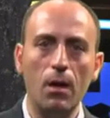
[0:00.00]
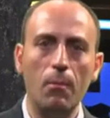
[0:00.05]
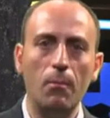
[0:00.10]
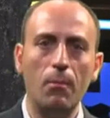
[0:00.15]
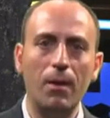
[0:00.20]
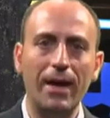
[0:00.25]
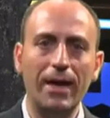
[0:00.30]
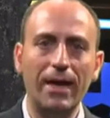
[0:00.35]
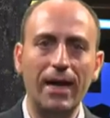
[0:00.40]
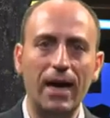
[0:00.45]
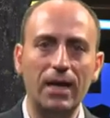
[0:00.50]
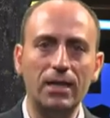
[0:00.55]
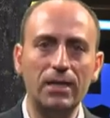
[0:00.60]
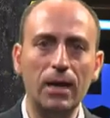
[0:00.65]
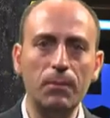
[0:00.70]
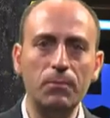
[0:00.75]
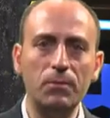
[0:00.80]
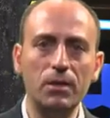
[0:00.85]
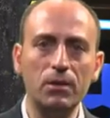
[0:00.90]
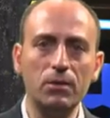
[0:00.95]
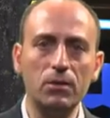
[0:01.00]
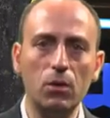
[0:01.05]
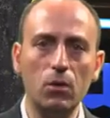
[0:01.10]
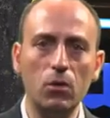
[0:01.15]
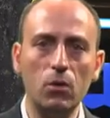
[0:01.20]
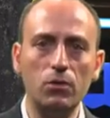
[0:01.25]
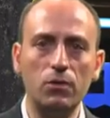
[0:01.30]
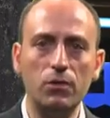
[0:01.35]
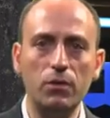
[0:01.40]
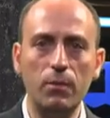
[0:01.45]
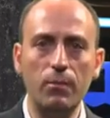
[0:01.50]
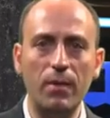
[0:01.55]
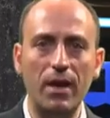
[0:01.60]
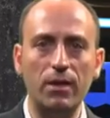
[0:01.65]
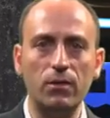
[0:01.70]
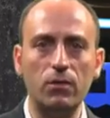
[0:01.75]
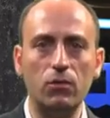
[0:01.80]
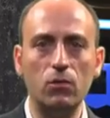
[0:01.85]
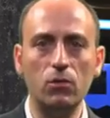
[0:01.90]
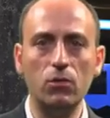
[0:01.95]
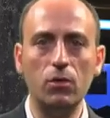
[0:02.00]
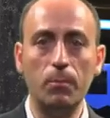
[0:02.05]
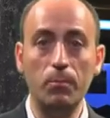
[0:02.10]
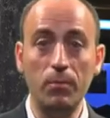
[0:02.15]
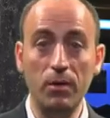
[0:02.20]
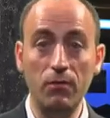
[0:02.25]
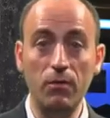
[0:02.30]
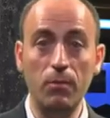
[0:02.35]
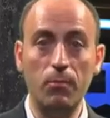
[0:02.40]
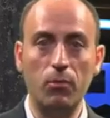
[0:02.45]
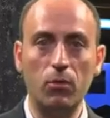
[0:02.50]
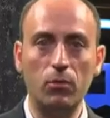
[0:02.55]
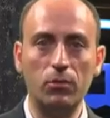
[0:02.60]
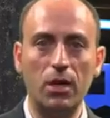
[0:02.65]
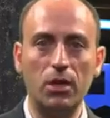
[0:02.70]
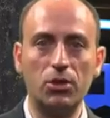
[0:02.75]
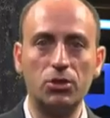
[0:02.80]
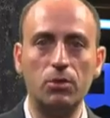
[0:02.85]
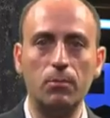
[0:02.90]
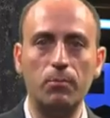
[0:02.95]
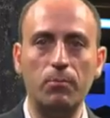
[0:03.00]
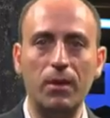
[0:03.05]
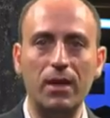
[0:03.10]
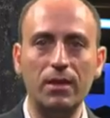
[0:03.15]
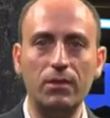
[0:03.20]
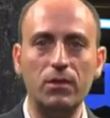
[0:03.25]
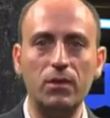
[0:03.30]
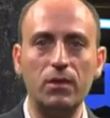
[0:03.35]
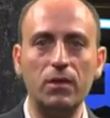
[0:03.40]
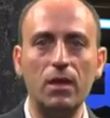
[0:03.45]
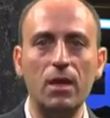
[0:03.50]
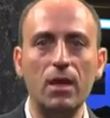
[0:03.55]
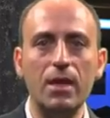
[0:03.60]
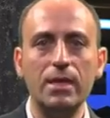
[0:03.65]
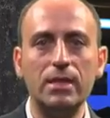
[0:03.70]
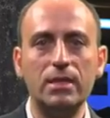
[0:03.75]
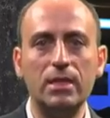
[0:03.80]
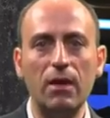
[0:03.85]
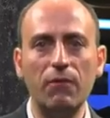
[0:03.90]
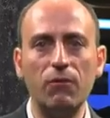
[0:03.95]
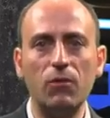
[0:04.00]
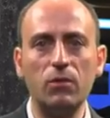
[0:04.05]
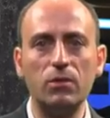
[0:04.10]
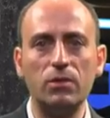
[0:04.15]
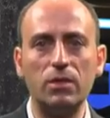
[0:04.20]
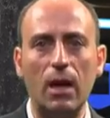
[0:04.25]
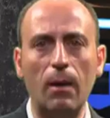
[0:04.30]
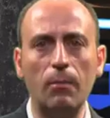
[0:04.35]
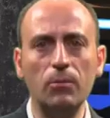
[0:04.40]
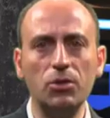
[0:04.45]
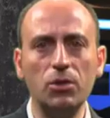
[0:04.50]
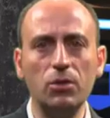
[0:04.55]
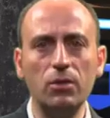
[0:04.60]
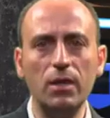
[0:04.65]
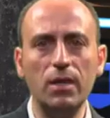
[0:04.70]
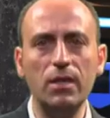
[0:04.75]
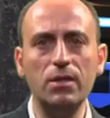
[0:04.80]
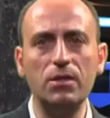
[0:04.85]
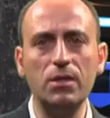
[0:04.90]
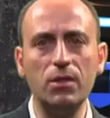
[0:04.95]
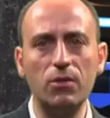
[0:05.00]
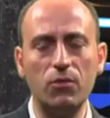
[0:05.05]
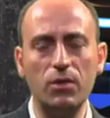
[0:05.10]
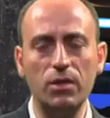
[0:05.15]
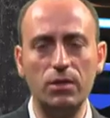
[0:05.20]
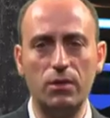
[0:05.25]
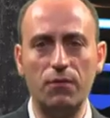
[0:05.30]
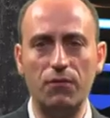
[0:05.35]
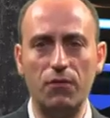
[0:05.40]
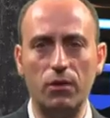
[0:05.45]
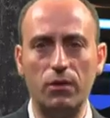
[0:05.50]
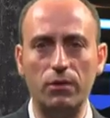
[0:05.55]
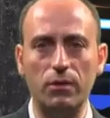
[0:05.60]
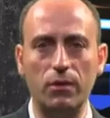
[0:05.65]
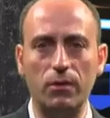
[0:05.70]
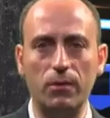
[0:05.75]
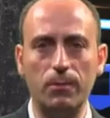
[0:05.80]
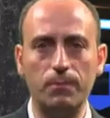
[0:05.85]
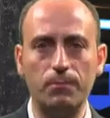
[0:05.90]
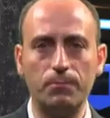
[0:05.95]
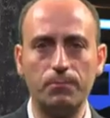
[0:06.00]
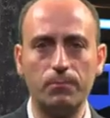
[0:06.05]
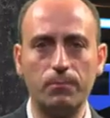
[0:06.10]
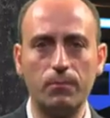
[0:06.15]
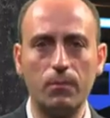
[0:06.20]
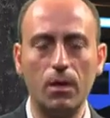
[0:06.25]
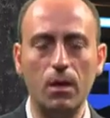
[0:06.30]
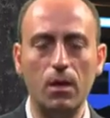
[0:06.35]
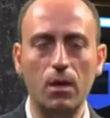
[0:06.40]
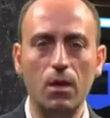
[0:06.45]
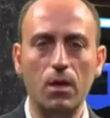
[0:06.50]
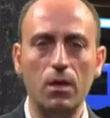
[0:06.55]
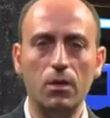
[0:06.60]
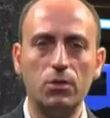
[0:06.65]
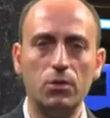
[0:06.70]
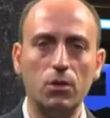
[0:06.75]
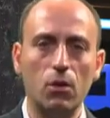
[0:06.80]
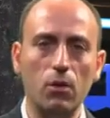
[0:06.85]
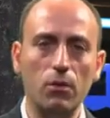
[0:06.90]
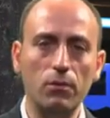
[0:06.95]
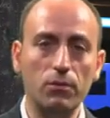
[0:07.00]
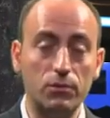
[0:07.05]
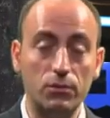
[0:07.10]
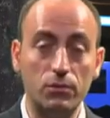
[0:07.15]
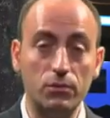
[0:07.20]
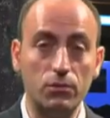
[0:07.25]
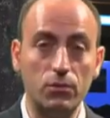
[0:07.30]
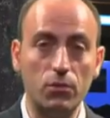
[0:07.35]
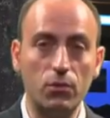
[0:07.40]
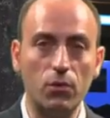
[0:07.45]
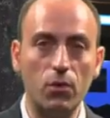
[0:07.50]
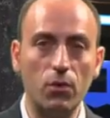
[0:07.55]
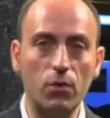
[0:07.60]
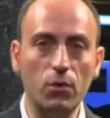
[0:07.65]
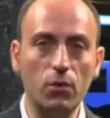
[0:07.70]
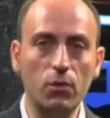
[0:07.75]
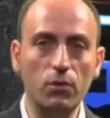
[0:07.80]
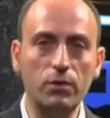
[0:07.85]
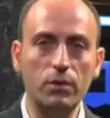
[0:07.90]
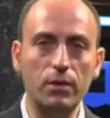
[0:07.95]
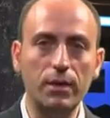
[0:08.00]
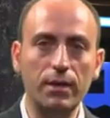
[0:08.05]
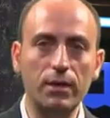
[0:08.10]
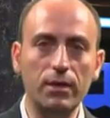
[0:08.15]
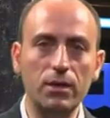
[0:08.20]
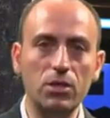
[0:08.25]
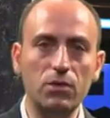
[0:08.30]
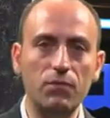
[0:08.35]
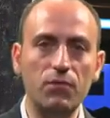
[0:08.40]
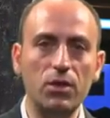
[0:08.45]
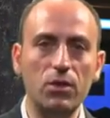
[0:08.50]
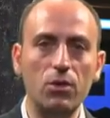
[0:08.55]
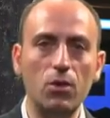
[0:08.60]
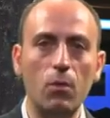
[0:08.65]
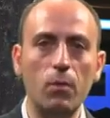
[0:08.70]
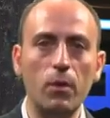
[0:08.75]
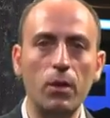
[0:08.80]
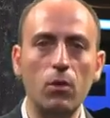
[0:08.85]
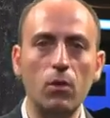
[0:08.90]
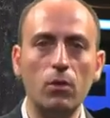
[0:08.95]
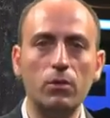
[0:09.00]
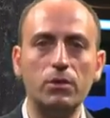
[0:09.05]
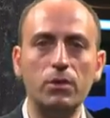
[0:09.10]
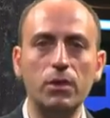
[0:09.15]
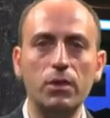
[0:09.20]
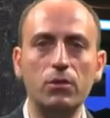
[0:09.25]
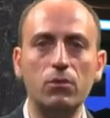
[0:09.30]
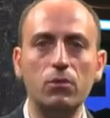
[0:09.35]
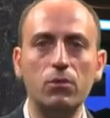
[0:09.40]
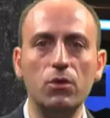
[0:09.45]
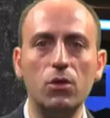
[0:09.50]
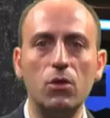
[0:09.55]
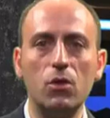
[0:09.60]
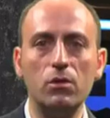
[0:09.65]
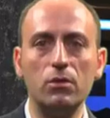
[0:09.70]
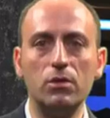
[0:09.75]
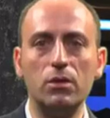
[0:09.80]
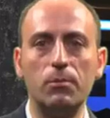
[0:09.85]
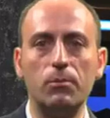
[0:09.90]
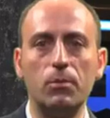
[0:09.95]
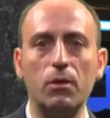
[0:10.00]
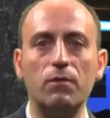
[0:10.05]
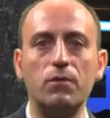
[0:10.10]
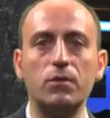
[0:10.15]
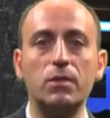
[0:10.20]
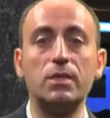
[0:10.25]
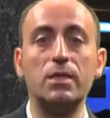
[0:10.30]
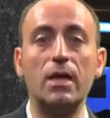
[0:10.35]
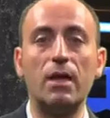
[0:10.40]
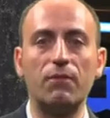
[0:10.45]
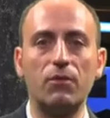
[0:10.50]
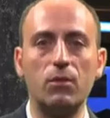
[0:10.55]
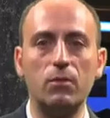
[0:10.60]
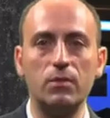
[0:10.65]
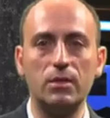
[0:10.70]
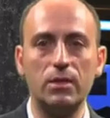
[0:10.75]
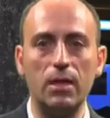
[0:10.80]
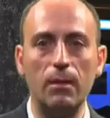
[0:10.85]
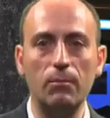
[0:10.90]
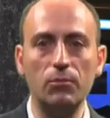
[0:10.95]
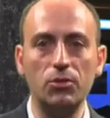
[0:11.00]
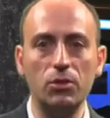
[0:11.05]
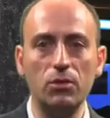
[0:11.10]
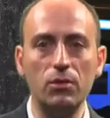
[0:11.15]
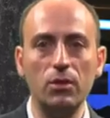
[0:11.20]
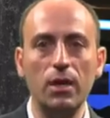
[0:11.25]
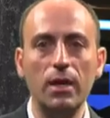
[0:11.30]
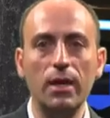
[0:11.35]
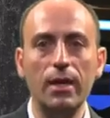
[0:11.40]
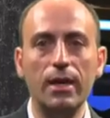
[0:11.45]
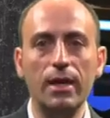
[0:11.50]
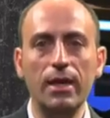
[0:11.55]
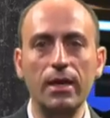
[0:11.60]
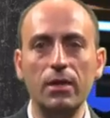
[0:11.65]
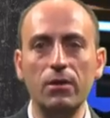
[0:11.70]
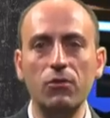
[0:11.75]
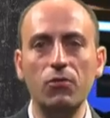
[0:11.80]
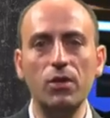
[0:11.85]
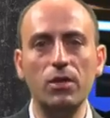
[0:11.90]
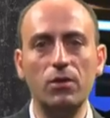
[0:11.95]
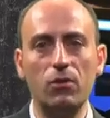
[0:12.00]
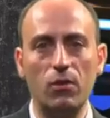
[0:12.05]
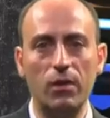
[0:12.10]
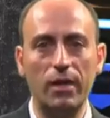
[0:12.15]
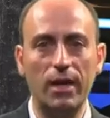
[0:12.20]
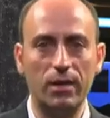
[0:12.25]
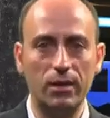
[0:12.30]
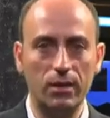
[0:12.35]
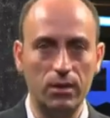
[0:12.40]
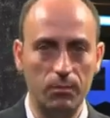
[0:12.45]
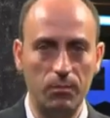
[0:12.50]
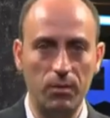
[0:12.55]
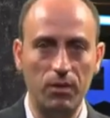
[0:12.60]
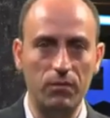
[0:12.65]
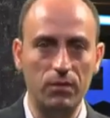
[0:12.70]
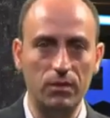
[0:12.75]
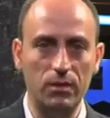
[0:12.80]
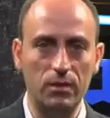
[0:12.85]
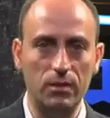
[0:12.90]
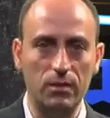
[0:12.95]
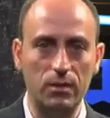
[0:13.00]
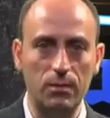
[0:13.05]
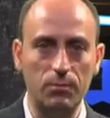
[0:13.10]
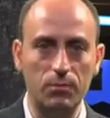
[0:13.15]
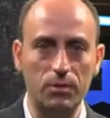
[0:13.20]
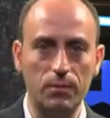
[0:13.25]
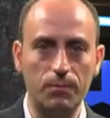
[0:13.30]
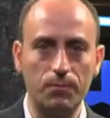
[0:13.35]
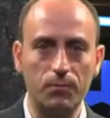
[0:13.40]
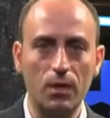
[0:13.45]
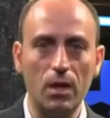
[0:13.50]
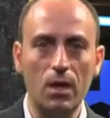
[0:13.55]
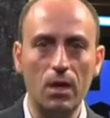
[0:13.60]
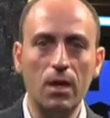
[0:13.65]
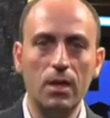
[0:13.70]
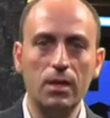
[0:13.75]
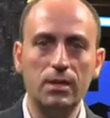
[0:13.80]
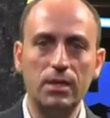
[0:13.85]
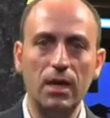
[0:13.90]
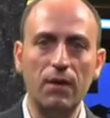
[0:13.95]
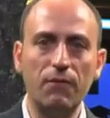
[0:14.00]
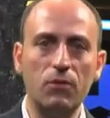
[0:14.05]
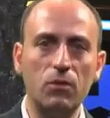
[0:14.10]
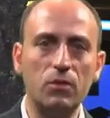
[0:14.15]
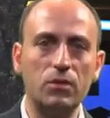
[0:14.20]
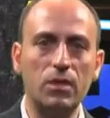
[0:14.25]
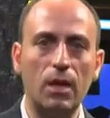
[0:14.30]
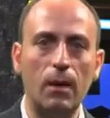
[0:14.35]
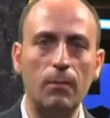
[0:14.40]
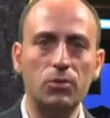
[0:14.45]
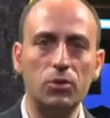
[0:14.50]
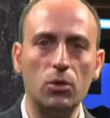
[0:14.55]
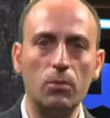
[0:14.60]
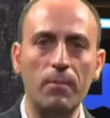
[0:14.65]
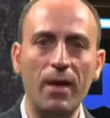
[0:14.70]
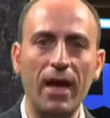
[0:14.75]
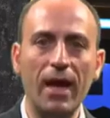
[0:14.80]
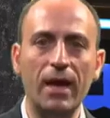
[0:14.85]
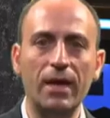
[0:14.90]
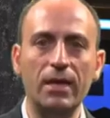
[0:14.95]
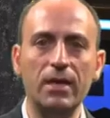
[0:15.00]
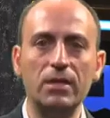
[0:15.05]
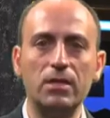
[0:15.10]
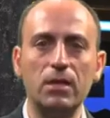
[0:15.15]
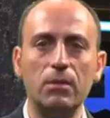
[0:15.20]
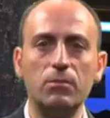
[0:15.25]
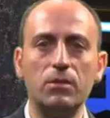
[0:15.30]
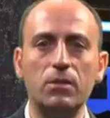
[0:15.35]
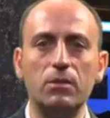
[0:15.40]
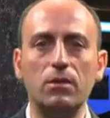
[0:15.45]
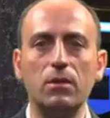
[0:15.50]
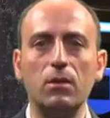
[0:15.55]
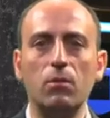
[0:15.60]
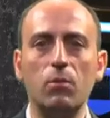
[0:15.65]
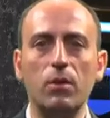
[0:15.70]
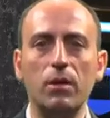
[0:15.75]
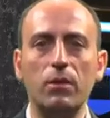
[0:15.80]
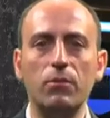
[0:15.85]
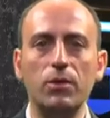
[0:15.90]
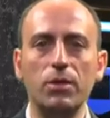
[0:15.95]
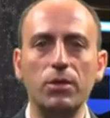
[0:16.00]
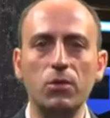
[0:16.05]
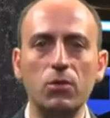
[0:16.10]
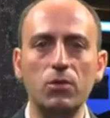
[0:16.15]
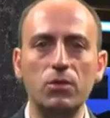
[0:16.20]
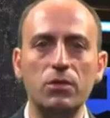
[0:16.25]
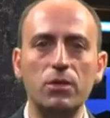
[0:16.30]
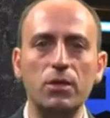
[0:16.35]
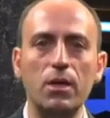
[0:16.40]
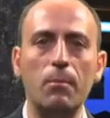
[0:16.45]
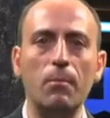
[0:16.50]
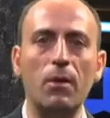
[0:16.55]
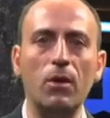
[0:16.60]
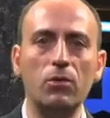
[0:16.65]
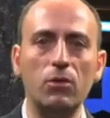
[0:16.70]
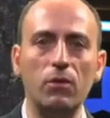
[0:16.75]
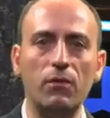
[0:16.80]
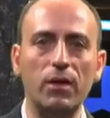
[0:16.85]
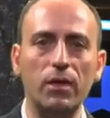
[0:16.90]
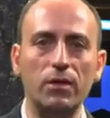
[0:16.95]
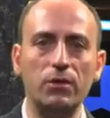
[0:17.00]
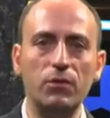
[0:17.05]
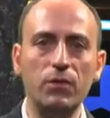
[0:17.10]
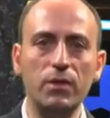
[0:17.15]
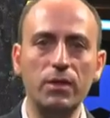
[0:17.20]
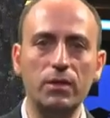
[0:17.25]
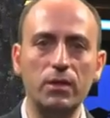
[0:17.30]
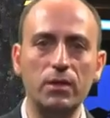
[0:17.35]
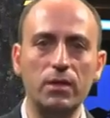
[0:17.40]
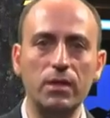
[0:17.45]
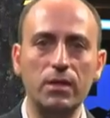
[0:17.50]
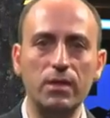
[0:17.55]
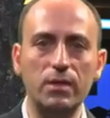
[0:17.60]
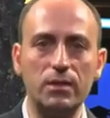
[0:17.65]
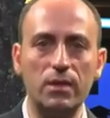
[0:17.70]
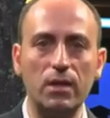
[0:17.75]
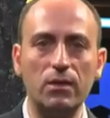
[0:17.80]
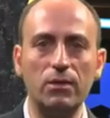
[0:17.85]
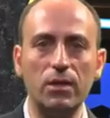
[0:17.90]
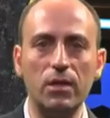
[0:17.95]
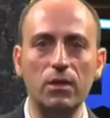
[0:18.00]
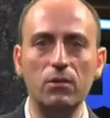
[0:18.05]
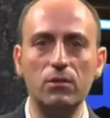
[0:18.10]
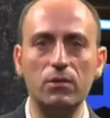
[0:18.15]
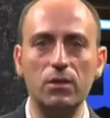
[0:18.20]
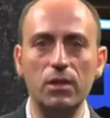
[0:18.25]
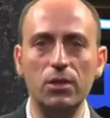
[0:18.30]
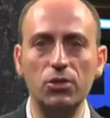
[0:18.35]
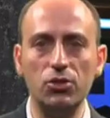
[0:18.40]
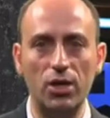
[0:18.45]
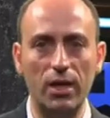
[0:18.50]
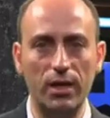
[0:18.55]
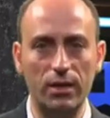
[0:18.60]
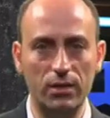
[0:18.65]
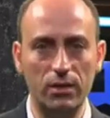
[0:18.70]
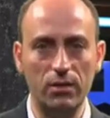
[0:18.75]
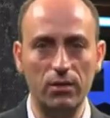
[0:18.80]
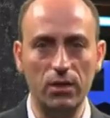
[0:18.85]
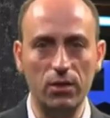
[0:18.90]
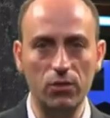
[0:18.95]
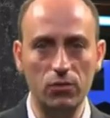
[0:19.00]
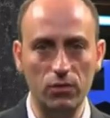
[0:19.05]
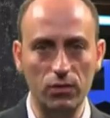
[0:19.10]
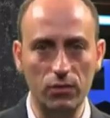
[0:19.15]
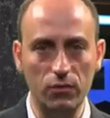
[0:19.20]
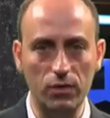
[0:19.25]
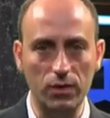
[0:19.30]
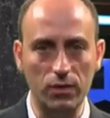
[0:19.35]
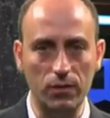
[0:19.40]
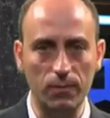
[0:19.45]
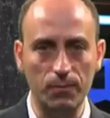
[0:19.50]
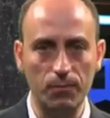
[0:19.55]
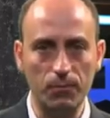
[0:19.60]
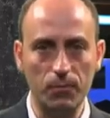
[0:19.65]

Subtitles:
By adapting the load demand to the PV production pattern, self-consumption is increased further. So, To conclude, in this video we looked into the concept of self-consumption in grid-connected PV systems. Self-consumption mechanisms will reduce the amount of electricity instantaneously injected into the grid.